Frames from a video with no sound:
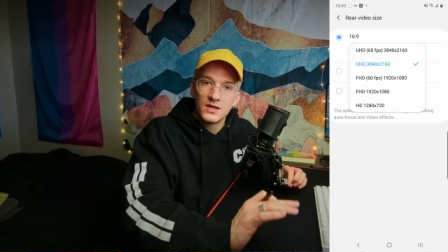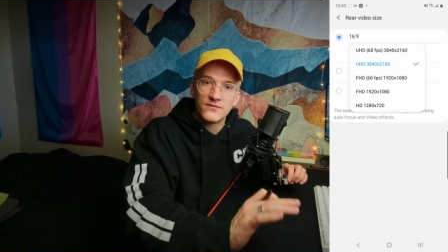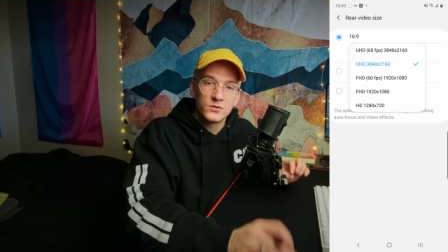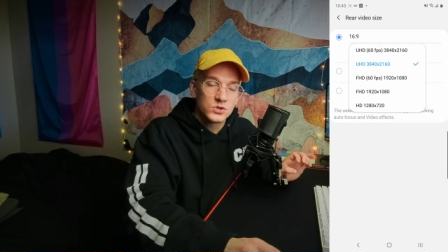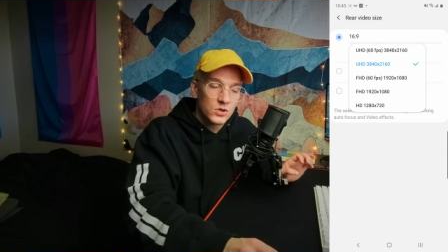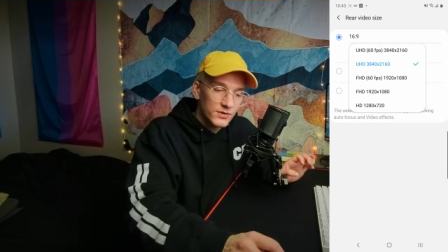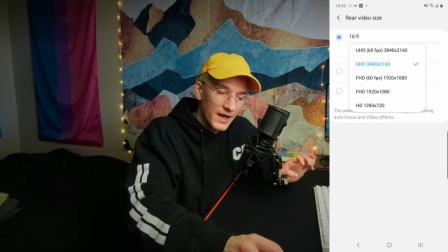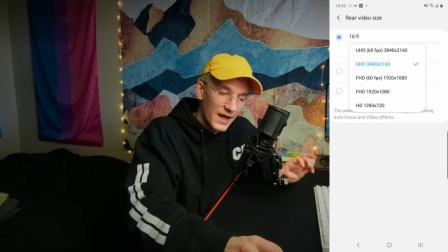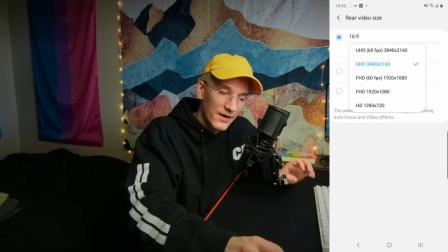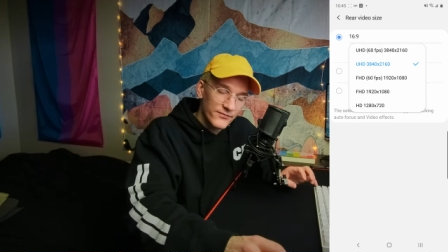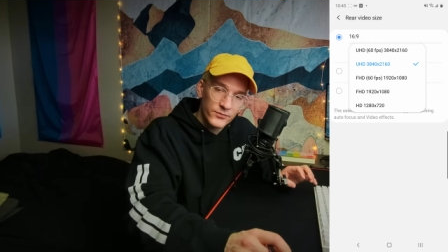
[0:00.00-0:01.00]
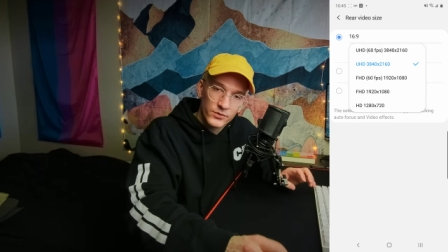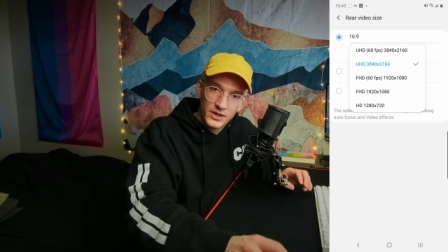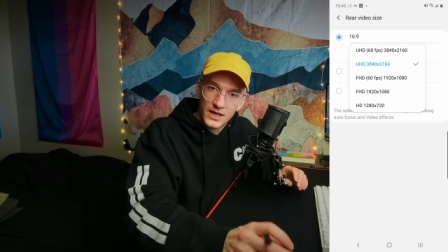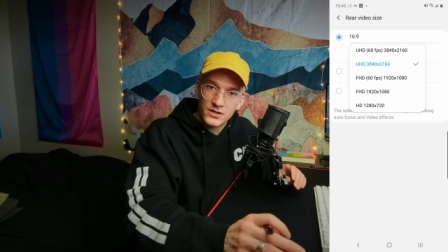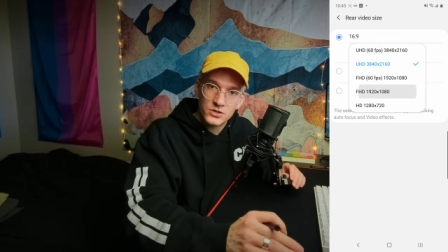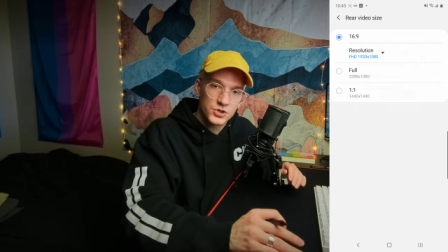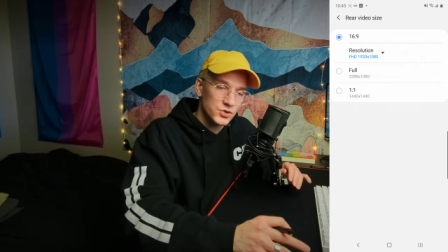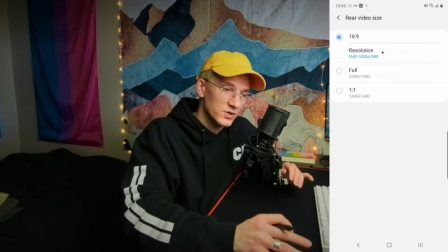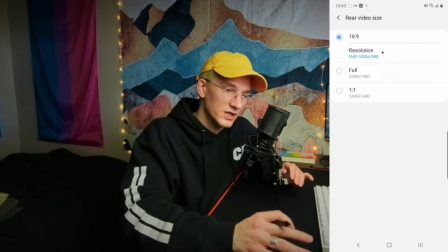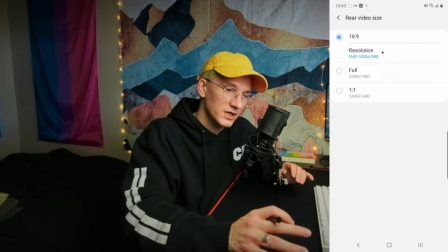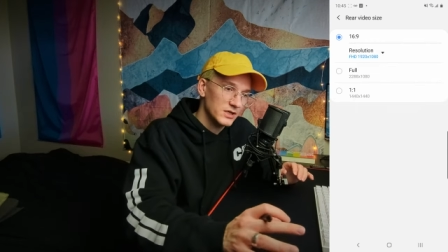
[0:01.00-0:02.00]
If you don't have 4K, then
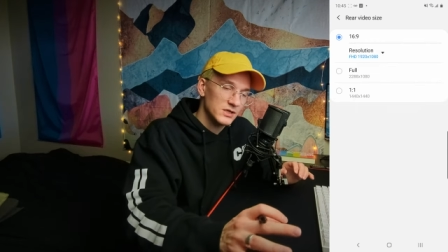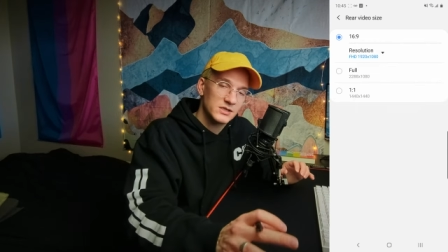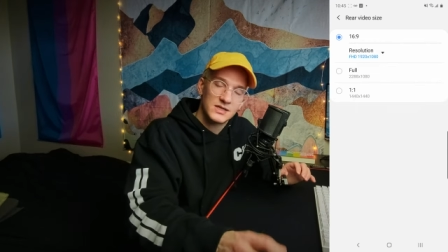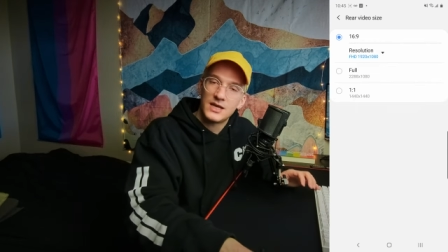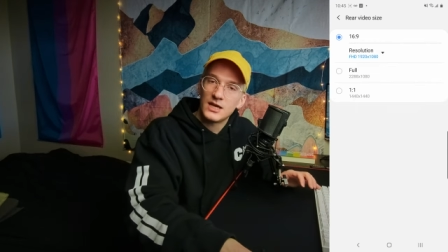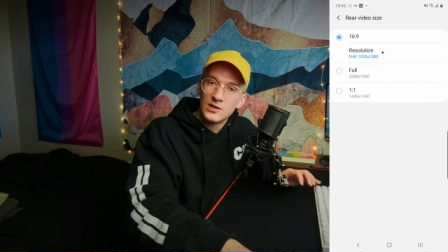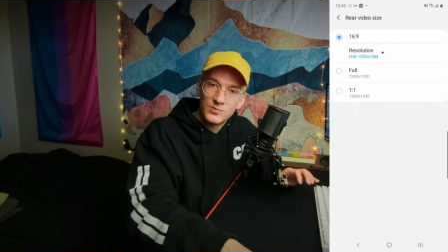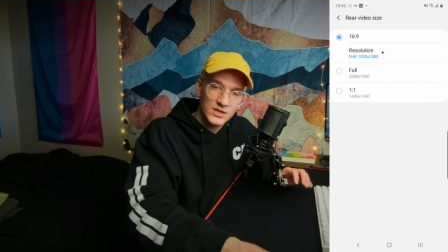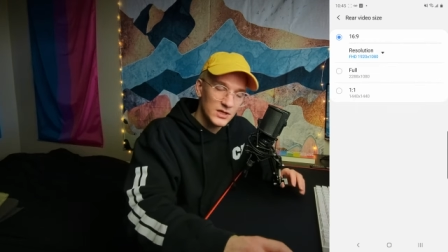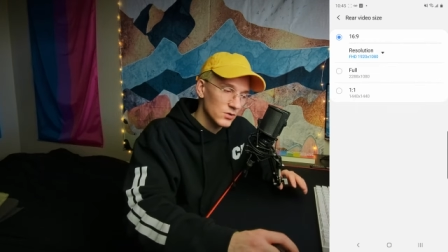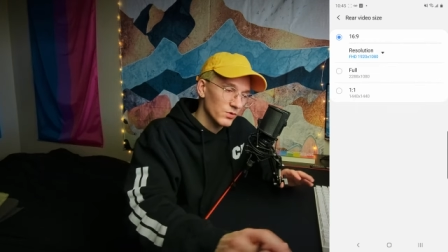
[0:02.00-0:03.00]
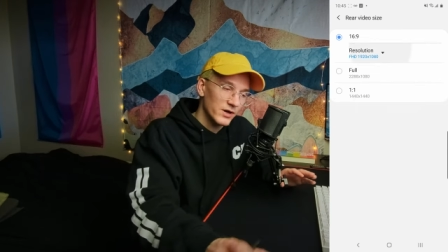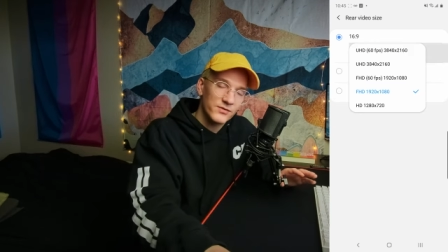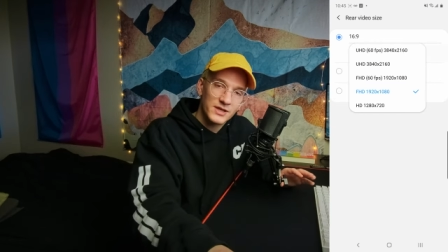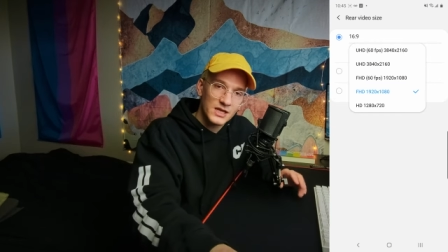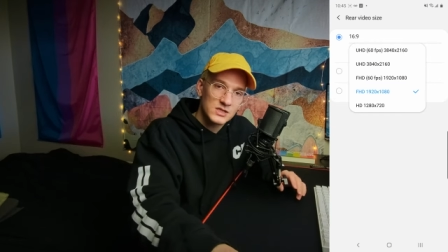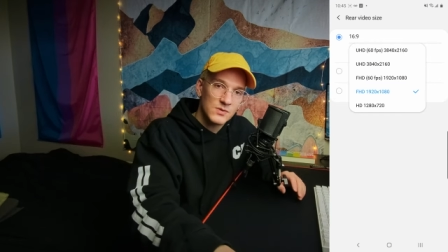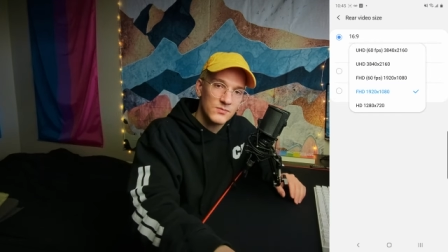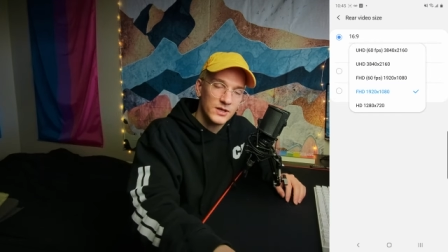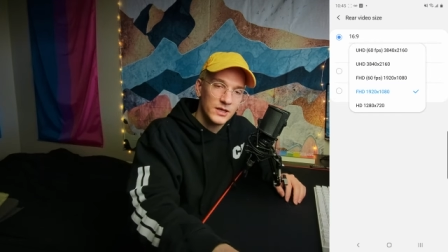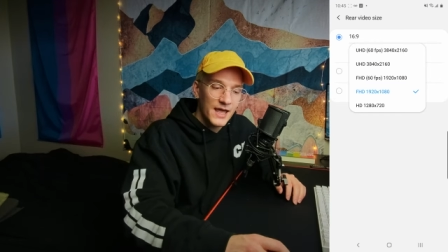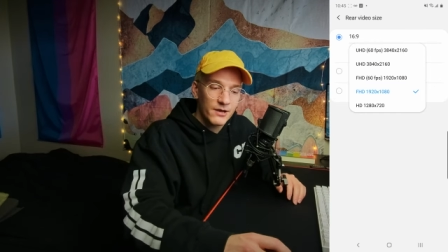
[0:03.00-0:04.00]
shoot in 1080p or whatever the case may
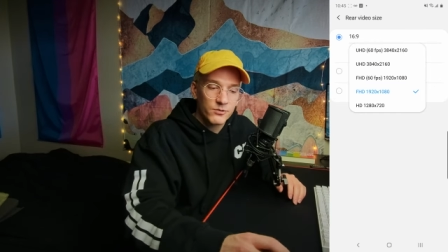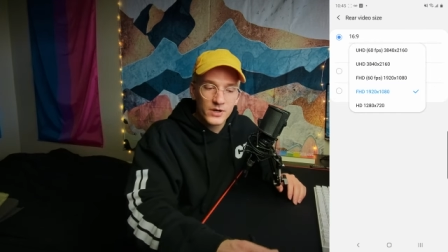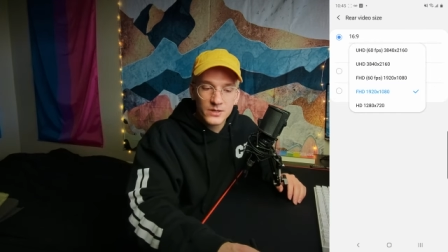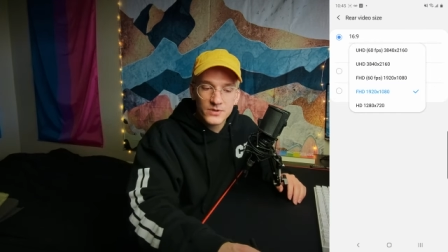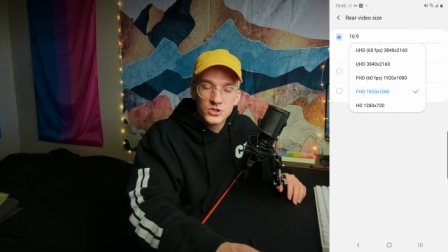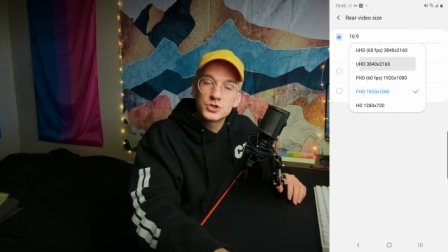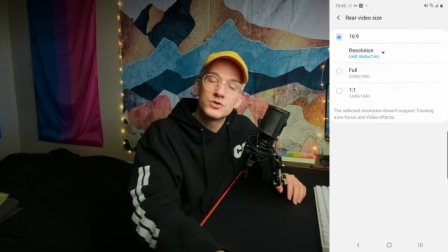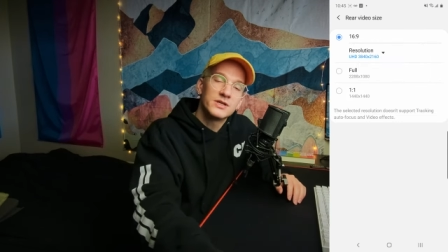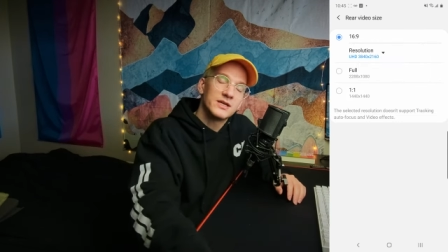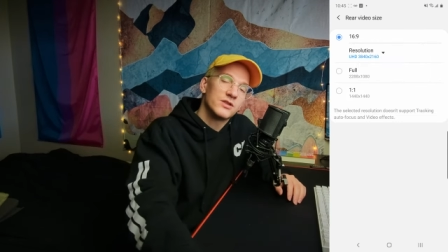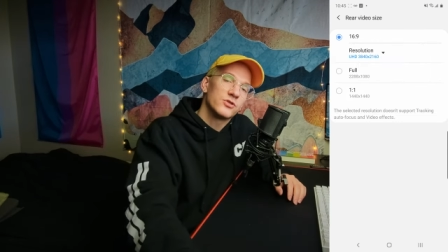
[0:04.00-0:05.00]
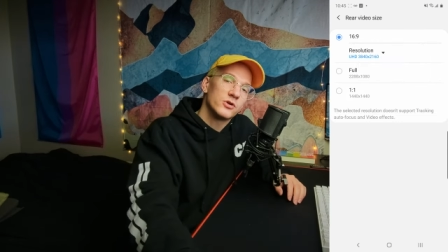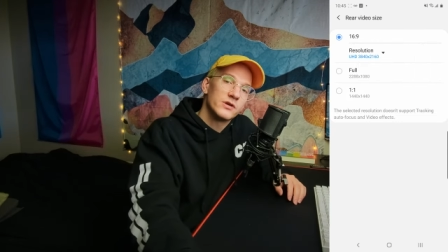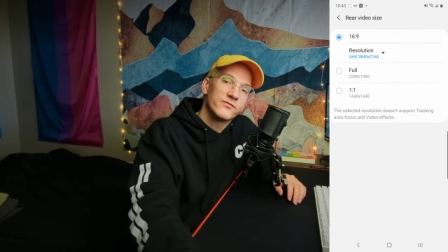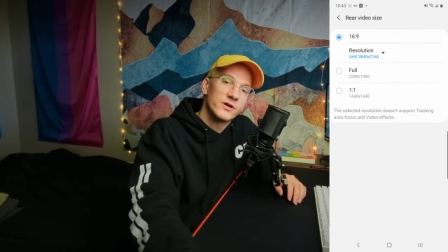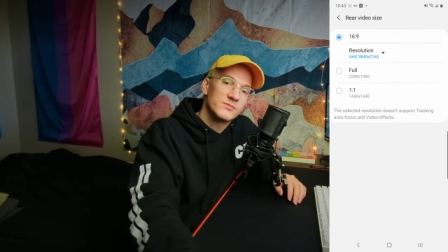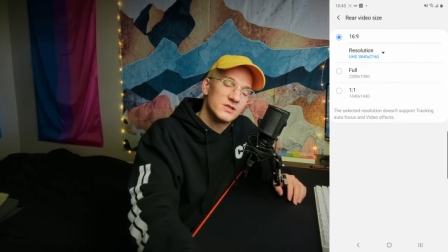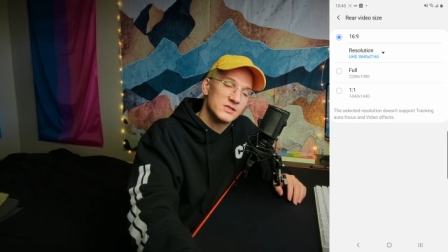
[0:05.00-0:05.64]
be. And I would recommend shooting in 30 frames a